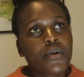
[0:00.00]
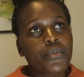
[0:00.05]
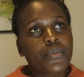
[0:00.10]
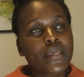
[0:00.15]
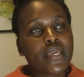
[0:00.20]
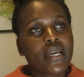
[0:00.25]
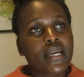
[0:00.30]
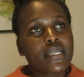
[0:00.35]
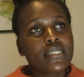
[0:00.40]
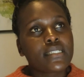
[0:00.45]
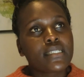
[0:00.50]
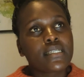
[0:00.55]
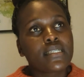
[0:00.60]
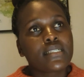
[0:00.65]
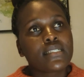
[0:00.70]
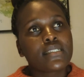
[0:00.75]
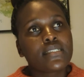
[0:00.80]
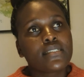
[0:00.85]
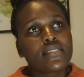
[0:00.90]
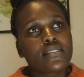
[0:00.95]
We
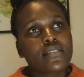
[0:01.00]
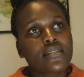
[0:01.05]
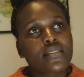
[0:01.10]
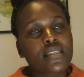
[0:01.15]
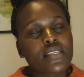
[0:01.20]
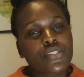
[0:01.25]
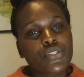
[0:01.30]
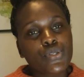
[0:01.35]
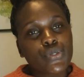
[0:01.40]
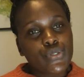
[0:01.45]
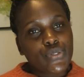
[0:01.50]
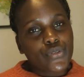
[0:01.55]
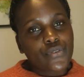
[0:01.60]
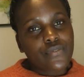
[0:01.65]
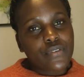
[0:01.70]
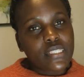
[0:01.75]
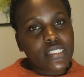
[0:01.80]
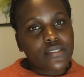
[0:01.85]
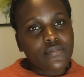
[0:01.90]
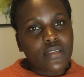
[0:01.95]
added the source
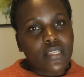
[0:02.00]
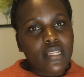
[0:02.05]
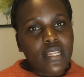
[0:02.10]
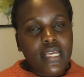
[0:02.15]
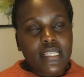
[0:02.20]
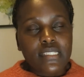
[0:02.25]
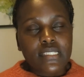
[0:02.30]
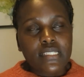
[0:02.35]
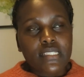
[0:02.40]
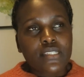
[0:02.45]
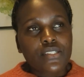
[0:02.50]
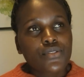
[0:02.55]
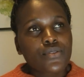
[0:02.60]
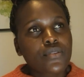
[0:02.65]
of his finances.